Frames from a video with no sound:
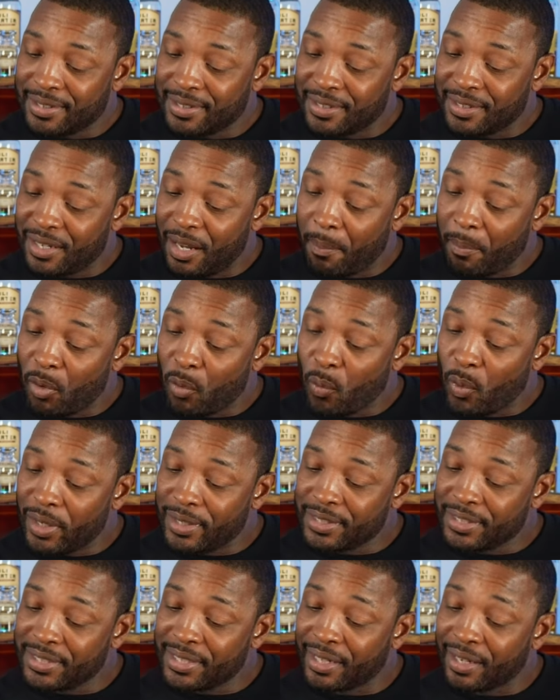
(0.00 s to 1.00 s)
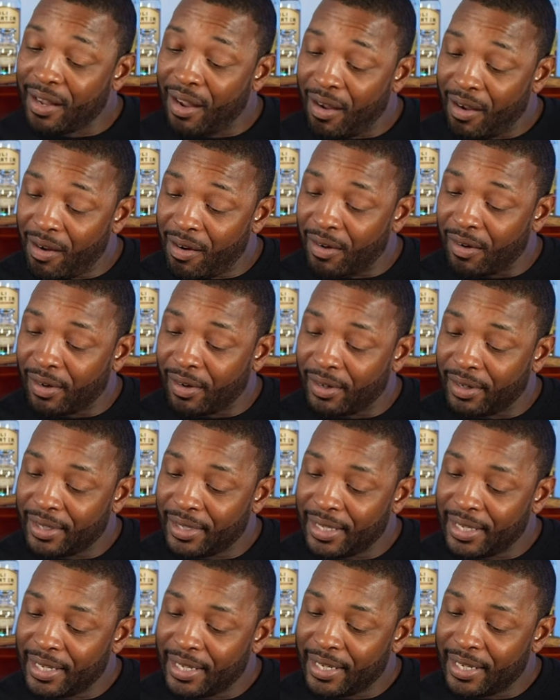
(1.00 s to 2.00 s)
number one cigar
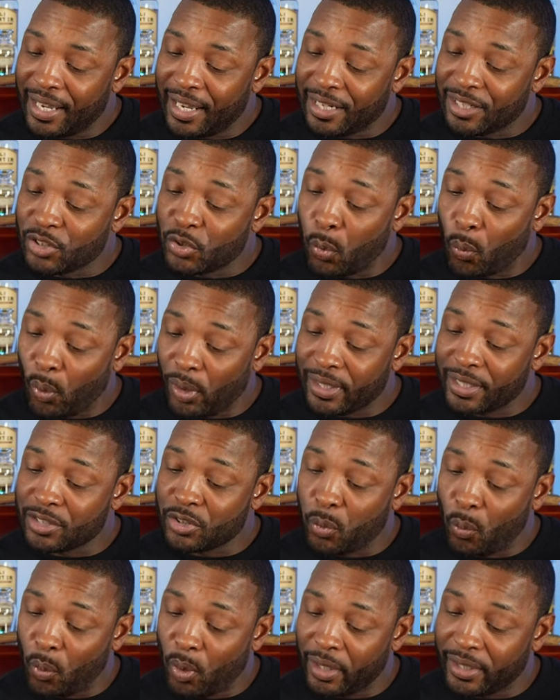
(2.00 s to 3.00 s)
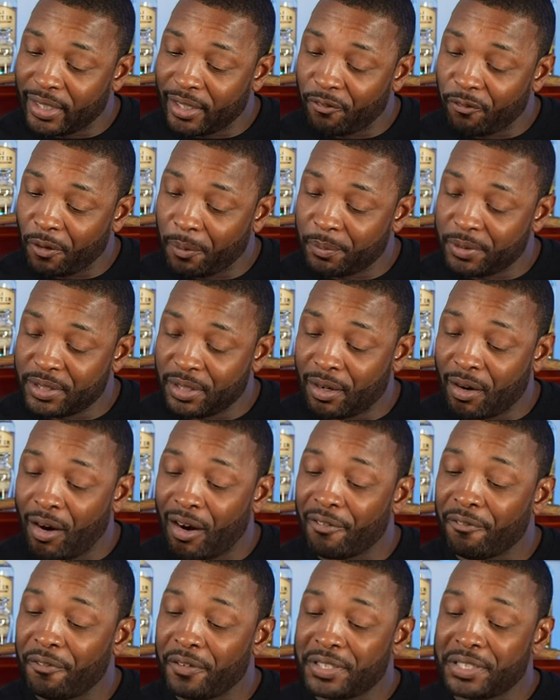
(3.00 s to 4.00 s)
in 2020 from
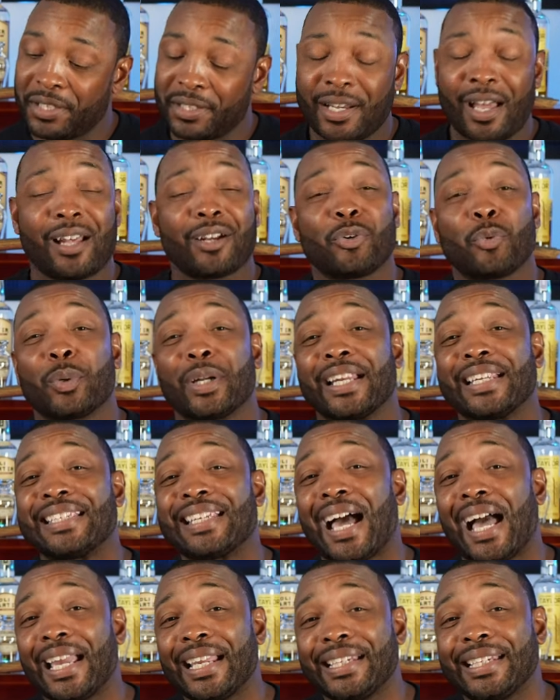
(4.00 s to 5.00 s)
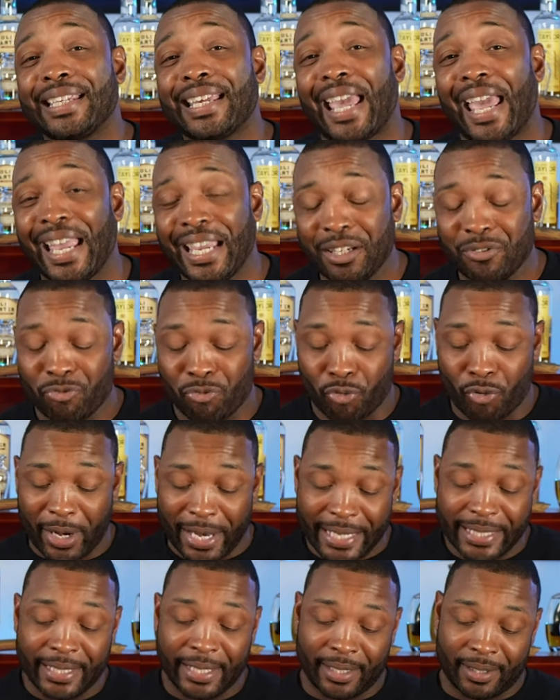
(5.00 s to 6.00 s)
Cigar Aficionado with a 98
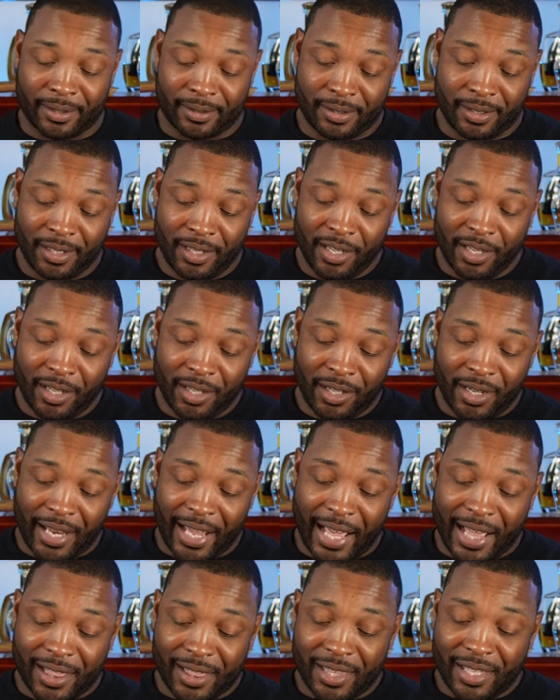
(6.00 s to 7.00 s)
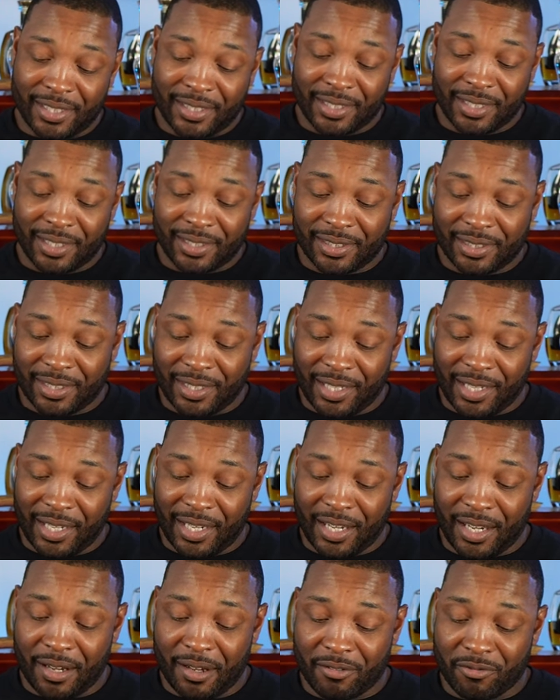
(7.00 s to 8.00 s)
rating. And this is
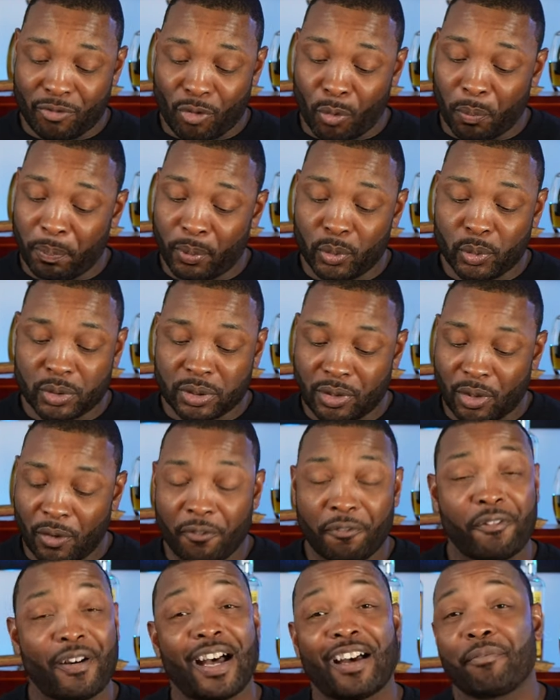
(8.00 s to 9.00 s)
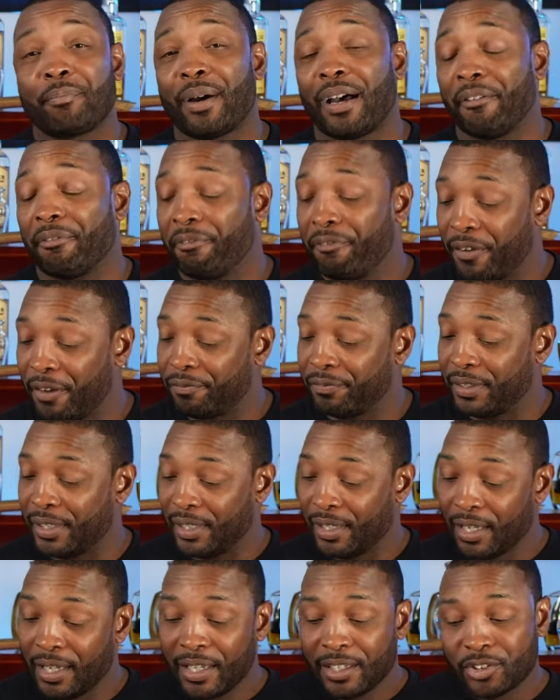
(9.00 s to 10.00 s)
the Robusto 5x50.
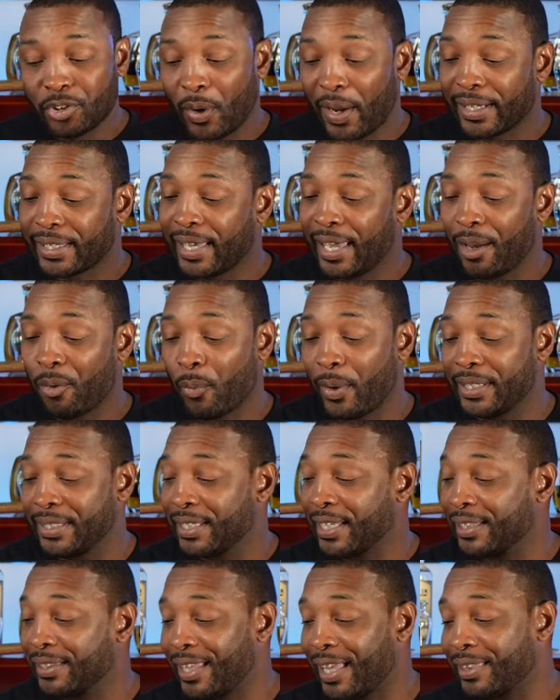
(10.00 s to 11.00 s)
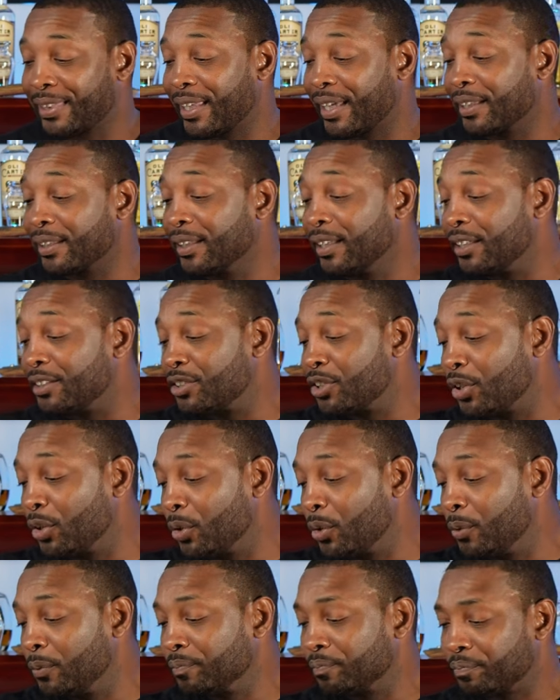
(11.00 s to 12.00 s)
So I can't wait to get that thing lit
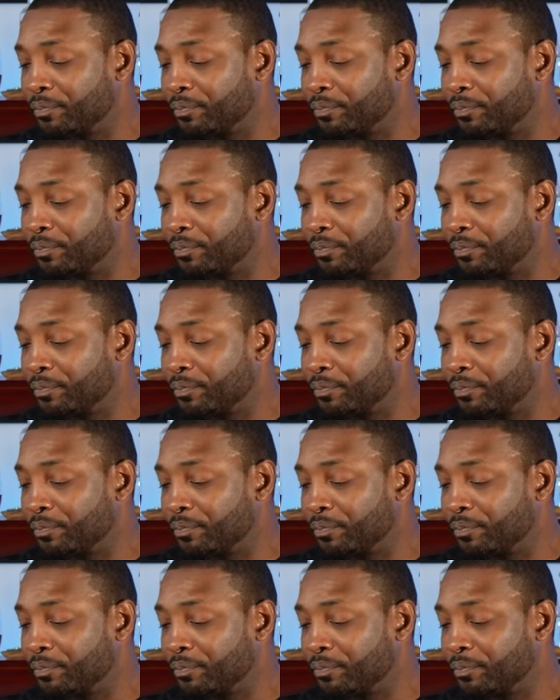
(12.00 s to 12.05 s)
too